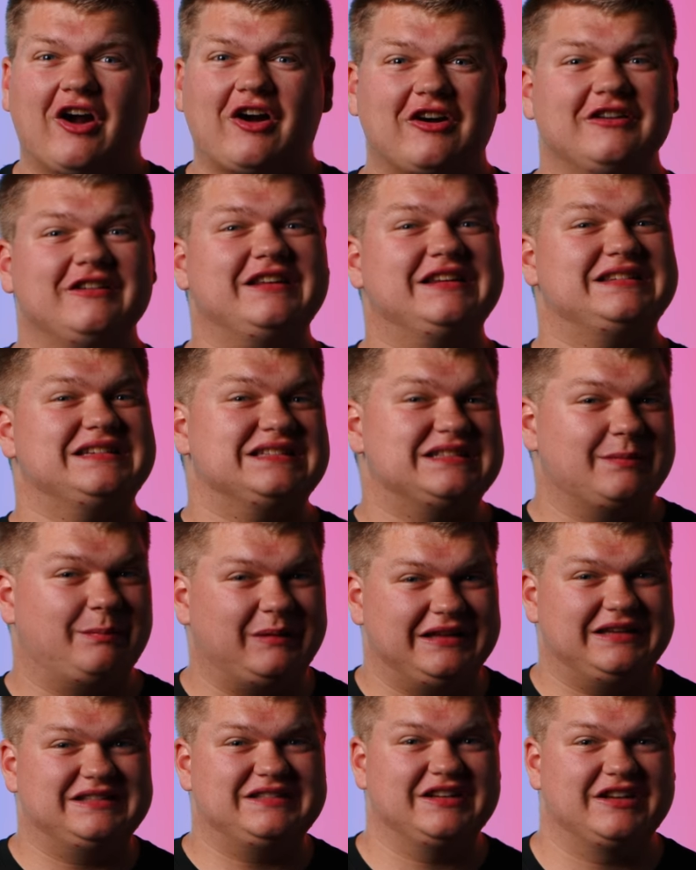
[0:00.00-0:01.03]
Artlist is the
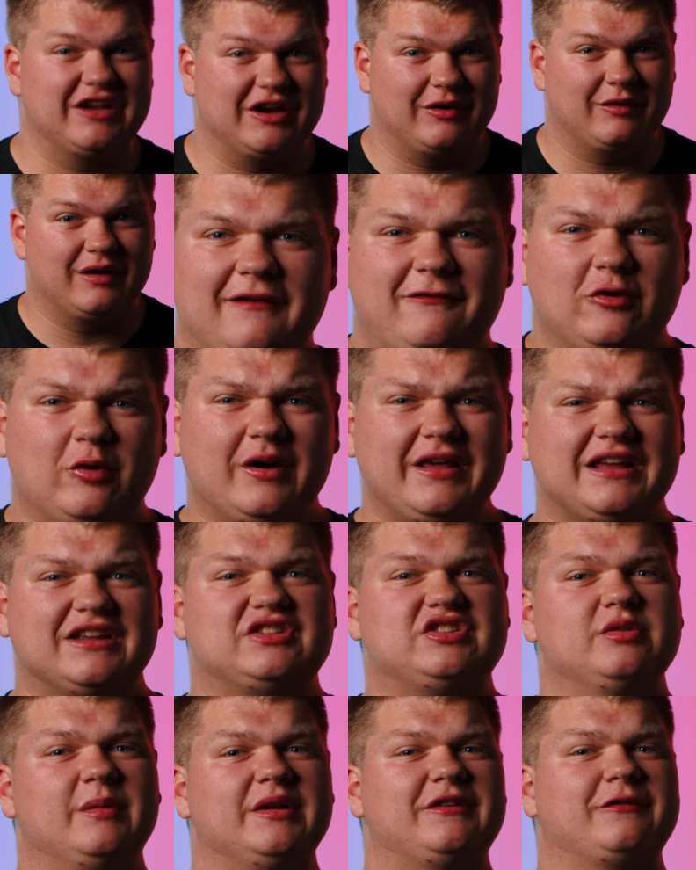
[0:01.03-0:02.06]
place to go. If you want to
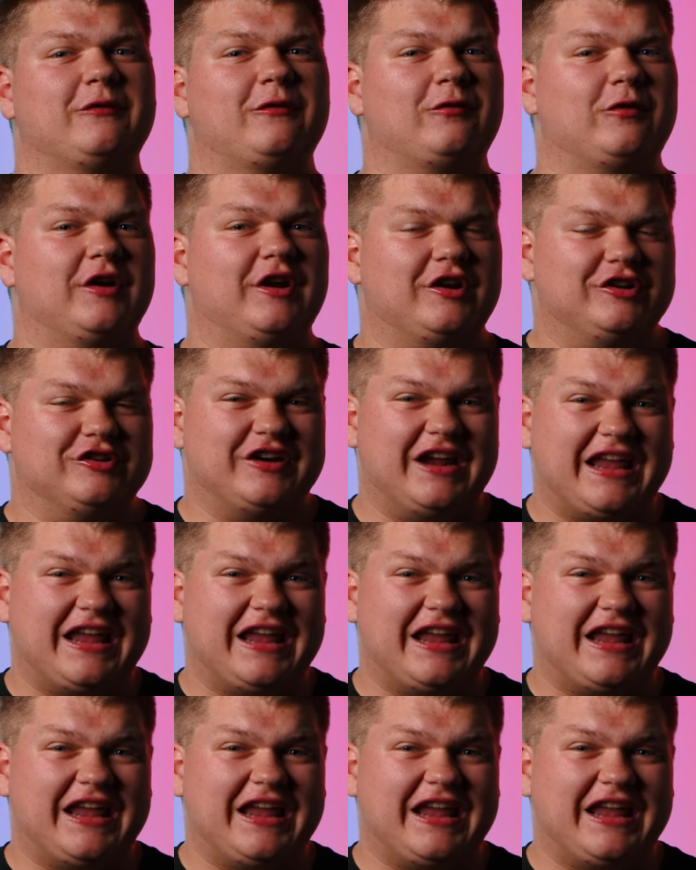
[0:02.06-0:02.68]
get 2 months for free on your